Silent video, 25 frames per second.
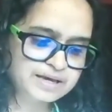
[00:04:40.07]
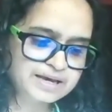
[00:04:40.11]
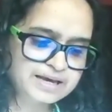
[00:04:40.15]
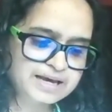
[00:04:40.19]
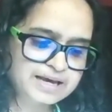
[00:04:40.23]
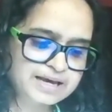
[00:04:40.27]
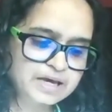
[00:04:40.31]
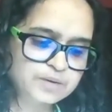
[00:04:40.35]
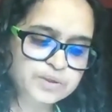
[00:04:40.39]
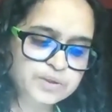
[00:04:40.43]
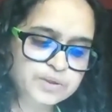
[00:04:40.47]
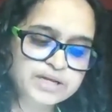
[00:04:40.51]

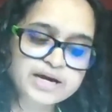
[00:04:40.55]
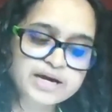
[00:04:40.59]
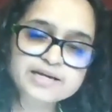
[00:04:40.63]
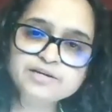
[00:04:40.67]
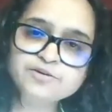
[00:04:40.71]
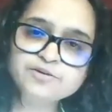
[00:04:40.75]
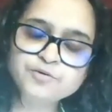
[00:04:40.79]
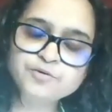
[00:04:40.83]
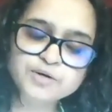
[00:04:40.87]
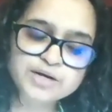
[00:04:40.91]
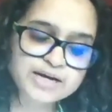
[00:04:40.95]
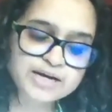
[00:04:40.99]
And when I
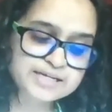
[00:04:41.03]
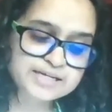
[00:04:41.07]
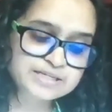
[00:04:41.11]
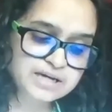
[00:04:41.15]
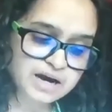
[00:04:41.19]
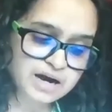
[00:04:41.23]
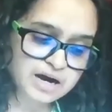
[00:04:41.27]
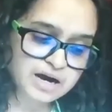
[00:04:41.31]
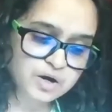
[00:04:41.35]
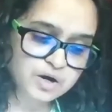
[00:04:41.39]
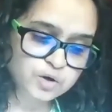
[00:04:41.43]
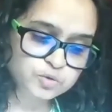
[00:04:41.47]
cried
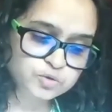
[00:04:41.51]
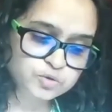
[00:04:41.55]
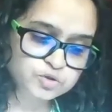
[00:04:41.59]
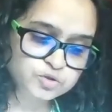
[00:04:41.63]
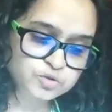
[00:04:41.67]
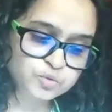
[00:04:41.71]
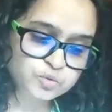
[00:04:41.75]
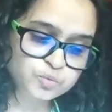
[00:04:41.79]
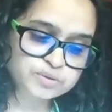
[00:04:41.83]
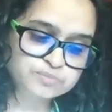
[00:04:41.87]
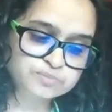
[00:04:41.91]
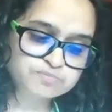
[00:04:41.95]
out
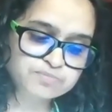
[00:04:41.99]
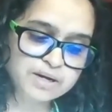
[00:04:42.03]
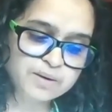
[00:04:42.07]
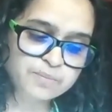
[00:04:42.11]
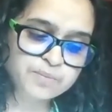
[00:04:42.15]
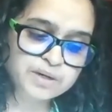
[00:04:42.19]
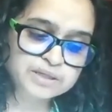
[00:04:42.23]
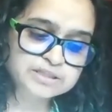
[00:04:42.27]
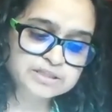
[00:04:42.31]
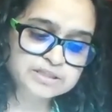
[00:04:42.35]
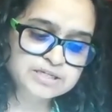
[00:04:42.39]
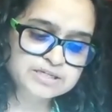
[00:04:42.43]
with my
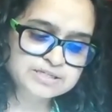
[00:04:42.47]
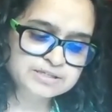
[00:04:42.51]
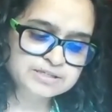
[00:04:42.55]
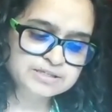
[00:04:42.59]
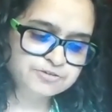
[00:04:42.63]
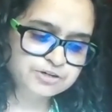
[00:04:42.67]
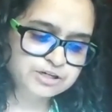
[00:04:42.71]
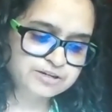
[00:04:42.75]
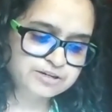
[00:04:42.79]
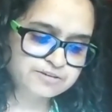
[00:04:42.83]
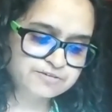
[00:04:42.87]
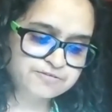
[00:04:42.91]
mother's
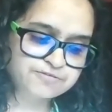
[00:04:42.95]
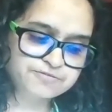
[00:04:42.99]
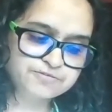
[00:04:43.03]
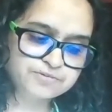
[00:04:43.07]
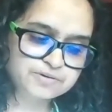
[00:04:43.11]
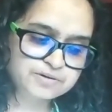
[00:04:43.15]
grief,